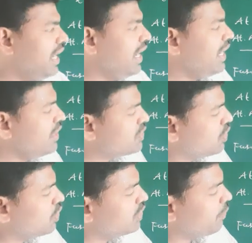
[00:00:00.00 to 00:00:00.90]
And
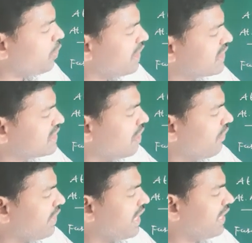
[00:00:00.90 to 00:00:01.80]
so the products
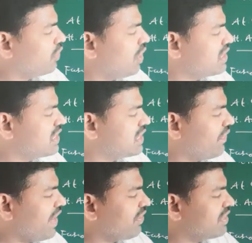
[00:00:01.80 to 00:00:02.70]
of electrolysis
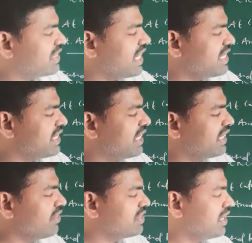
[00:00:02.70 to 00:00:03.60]
of aqueous KCl
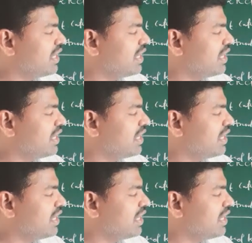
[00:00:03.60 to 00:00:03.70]
gives